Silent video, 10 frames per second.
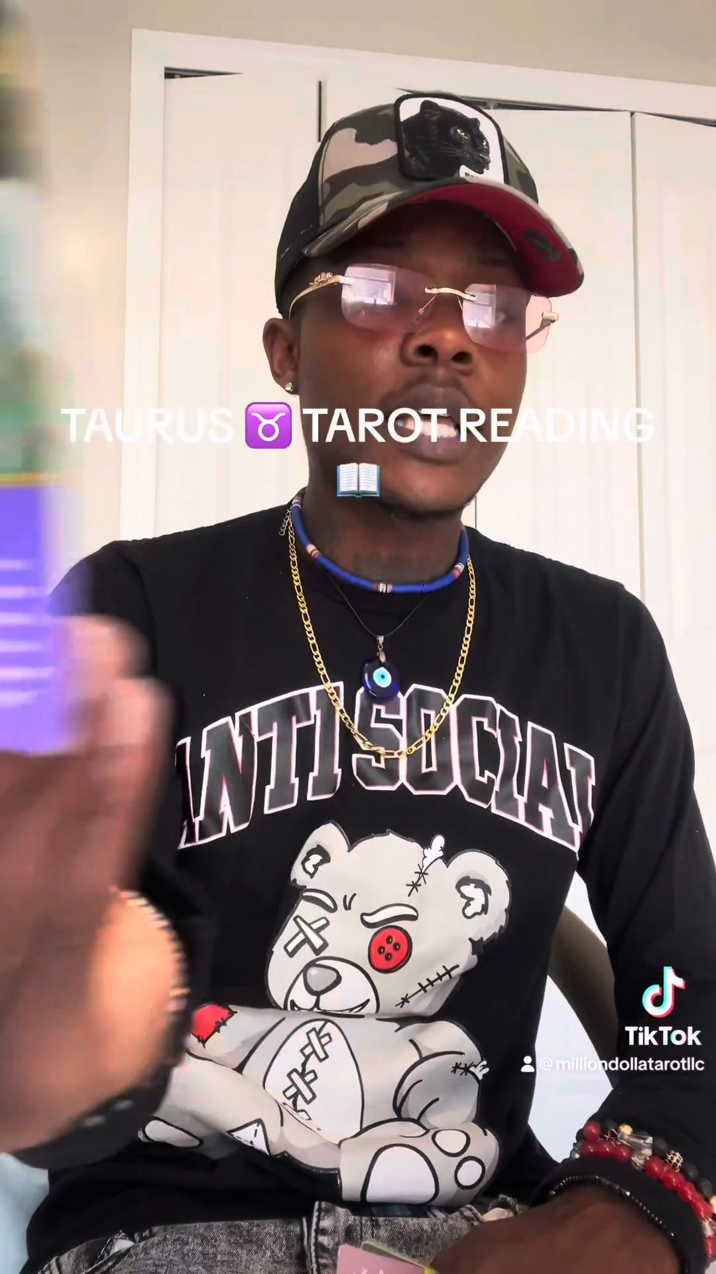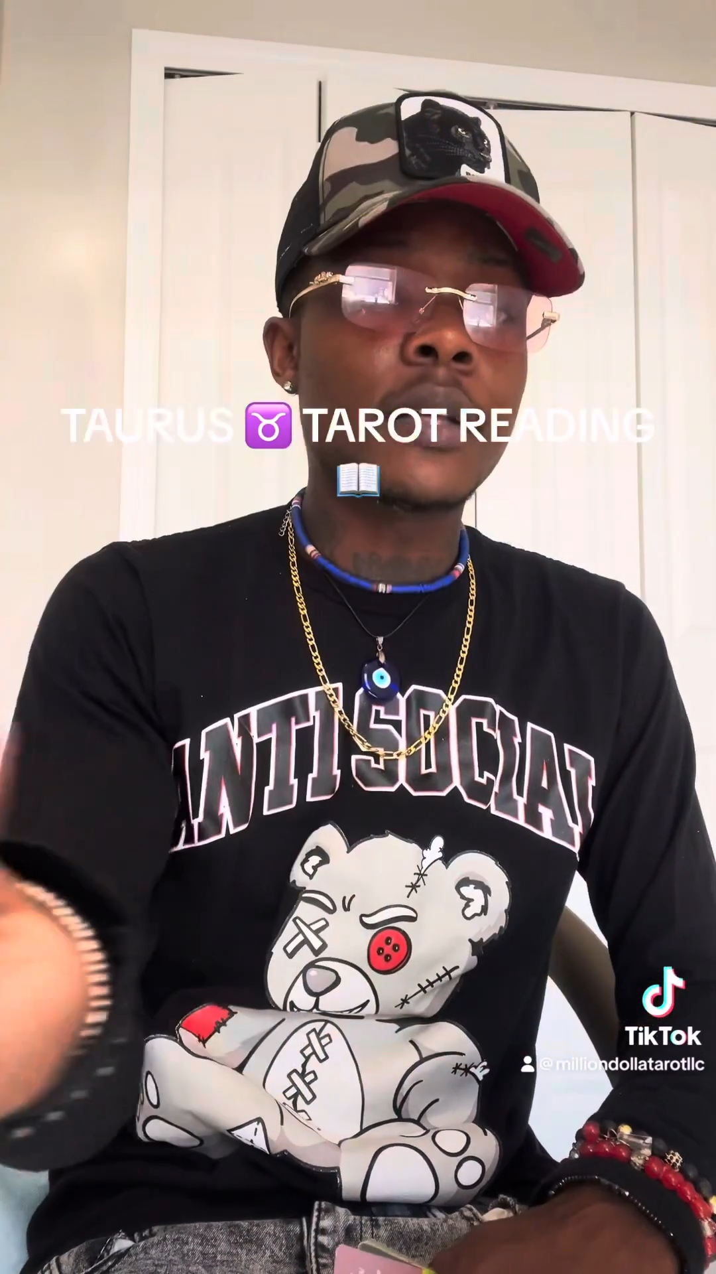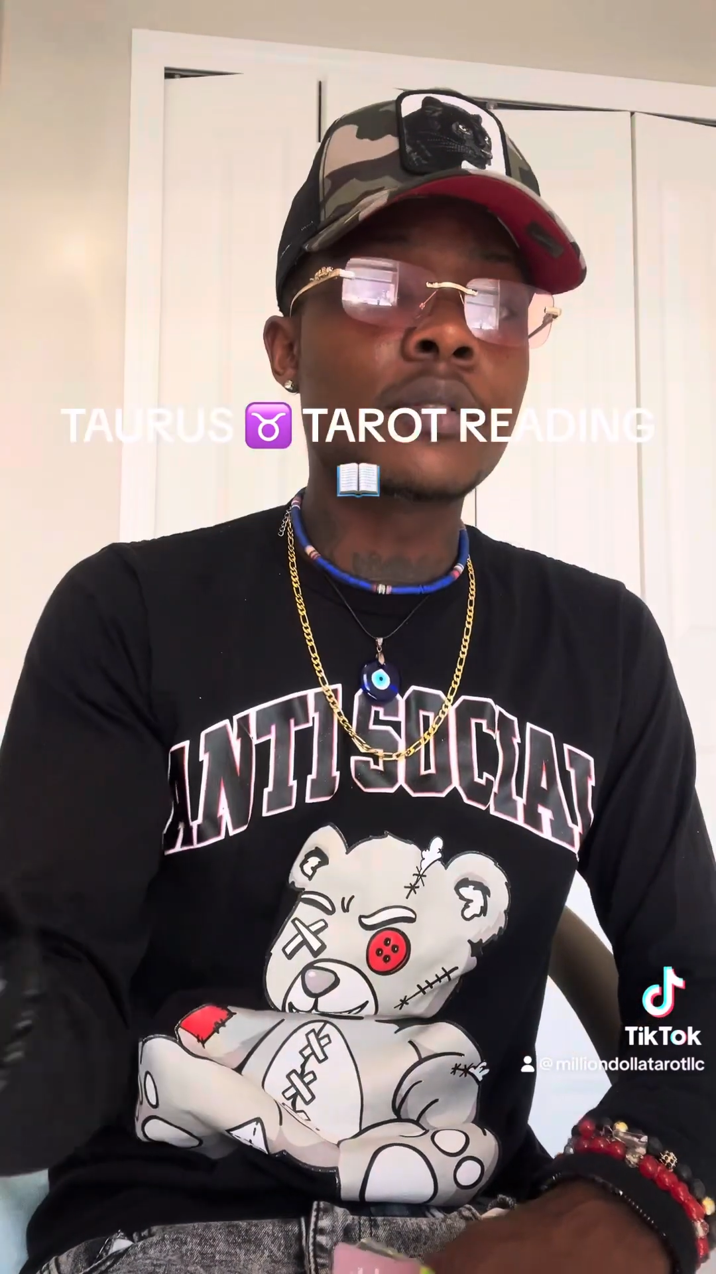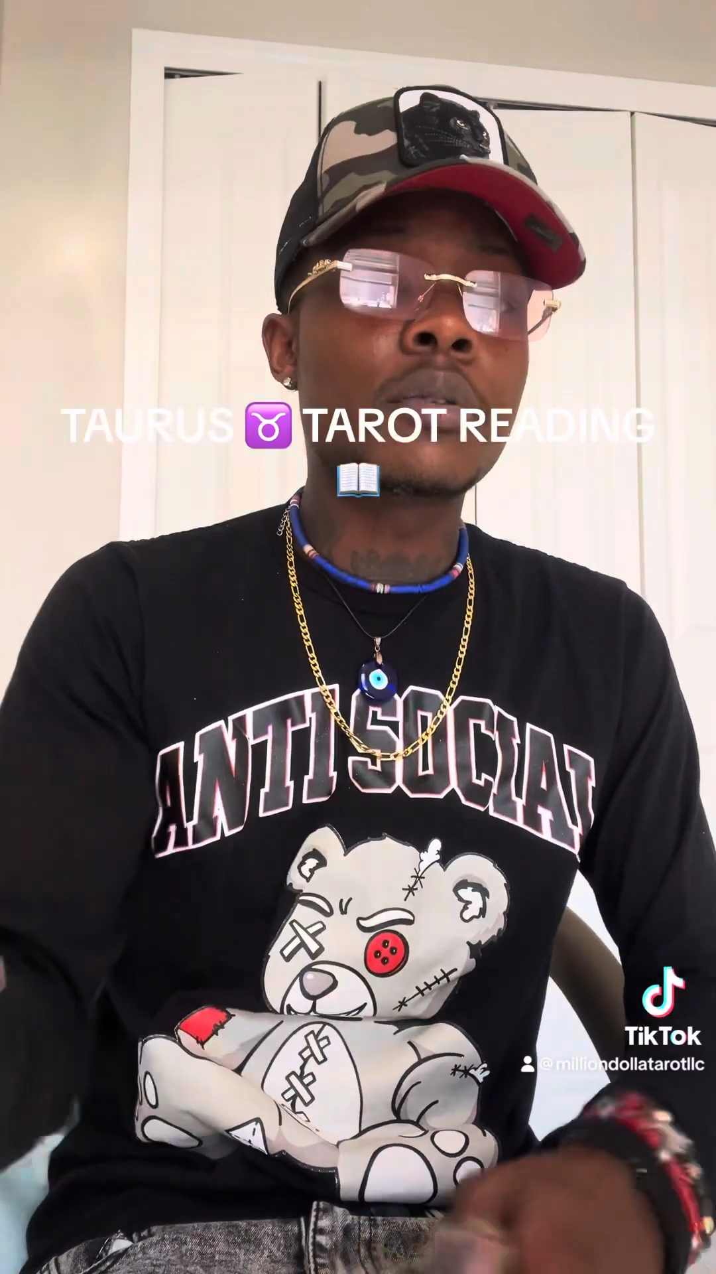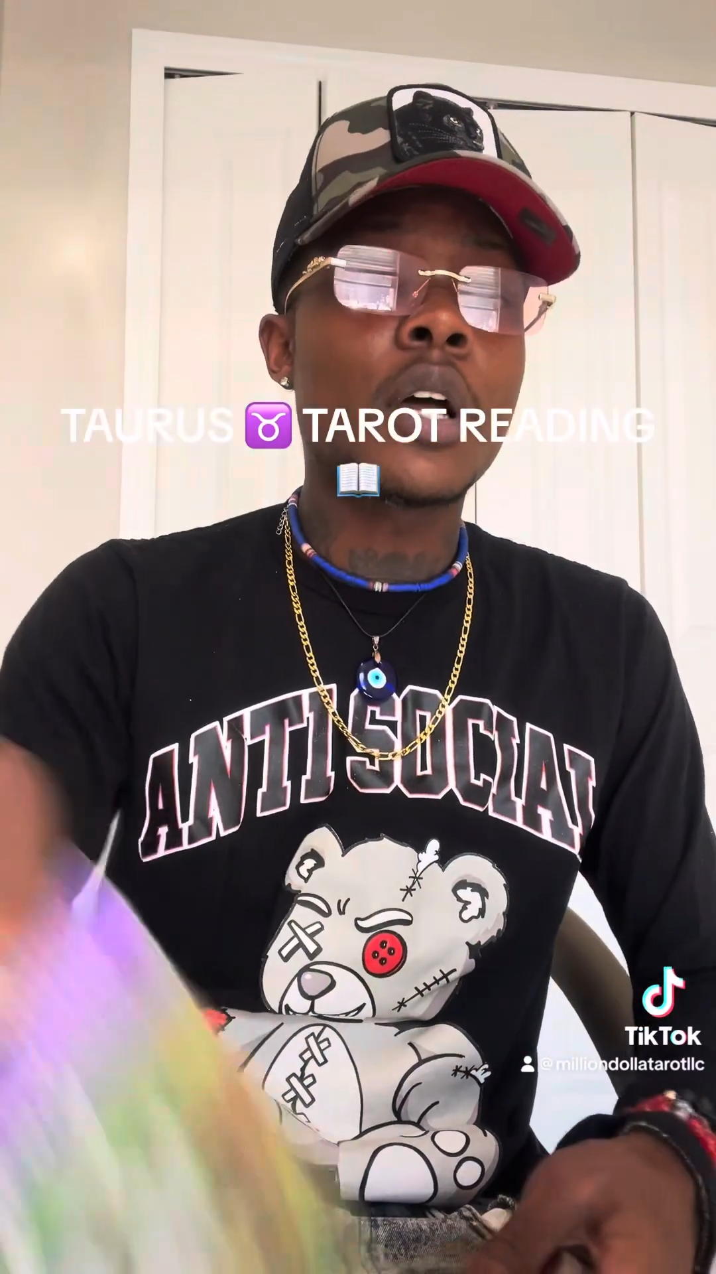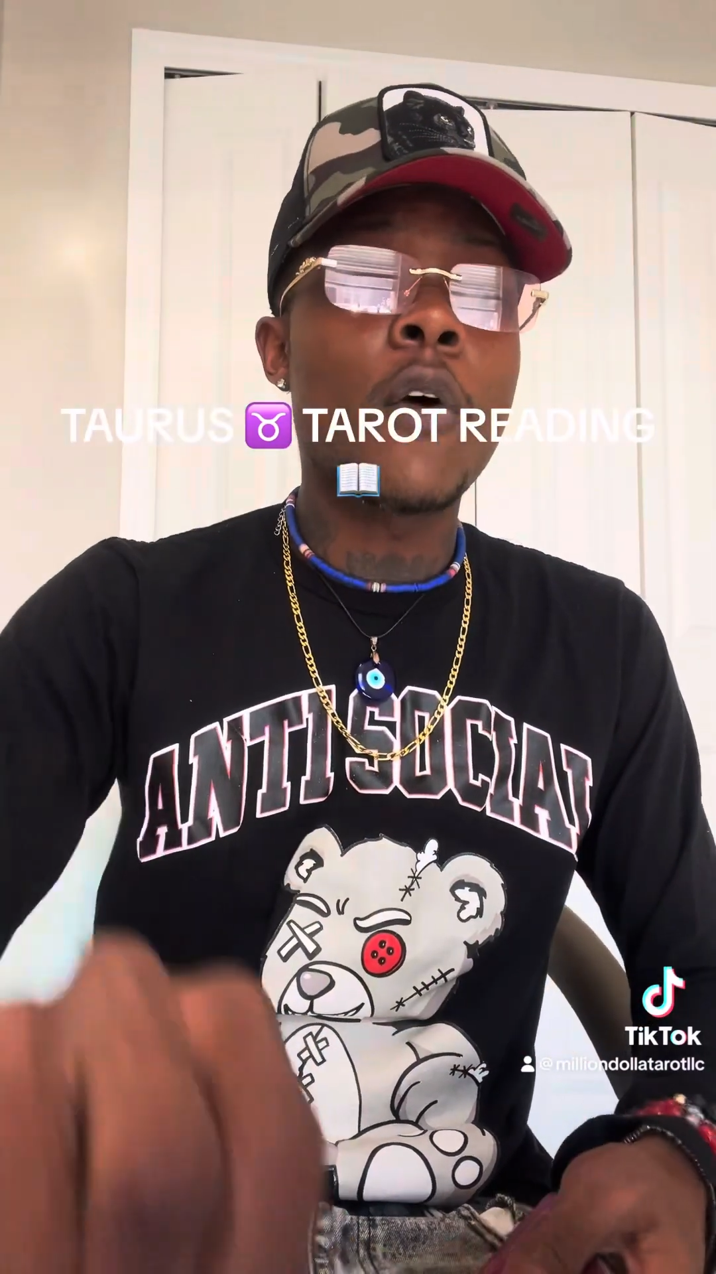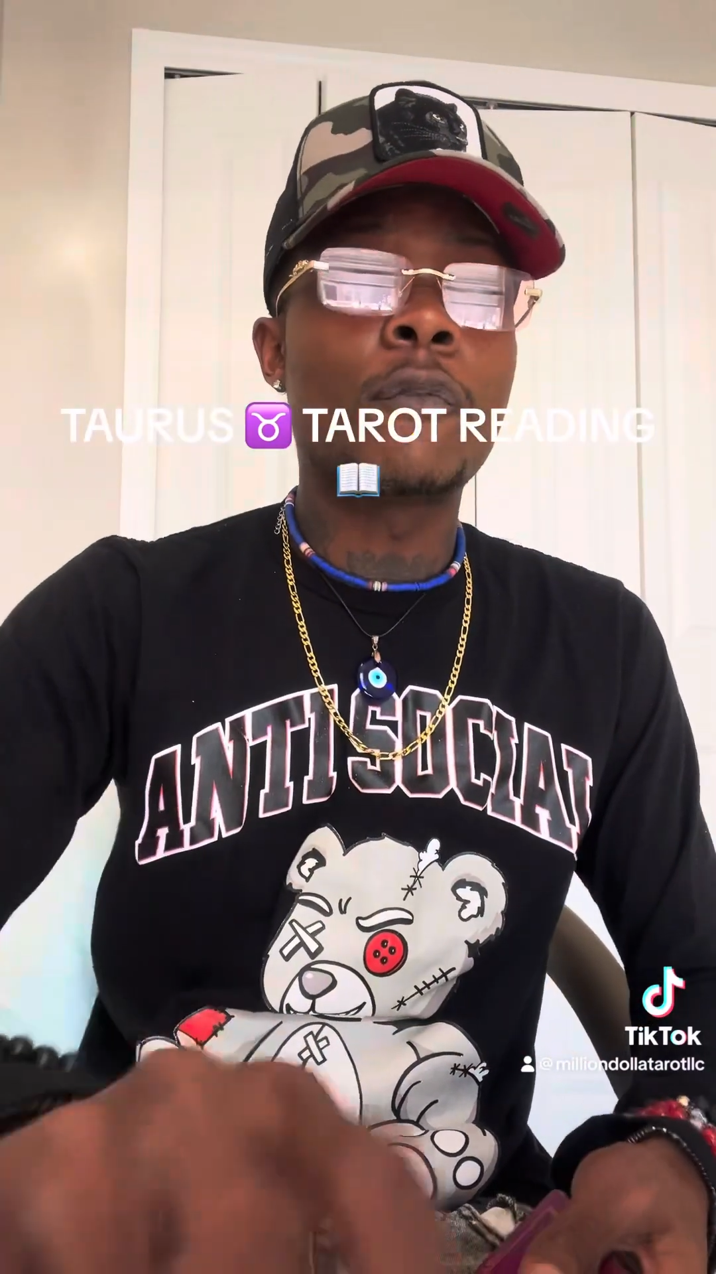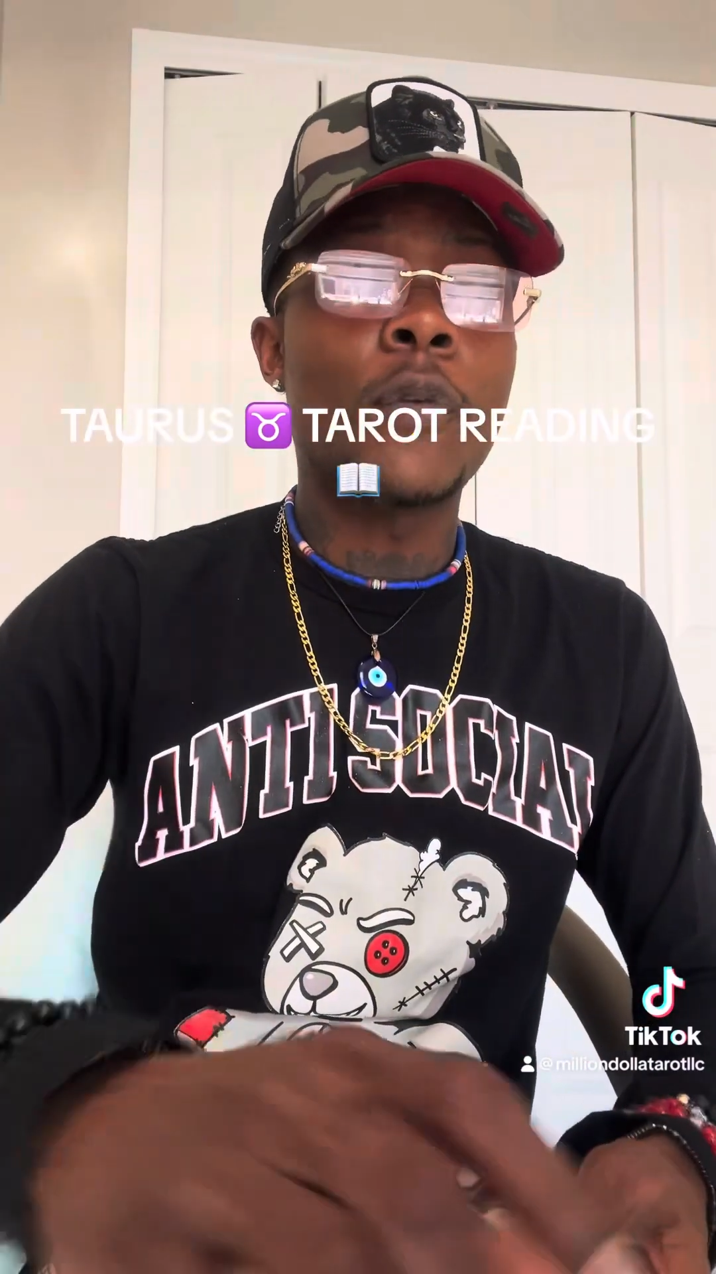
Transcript: telling you to go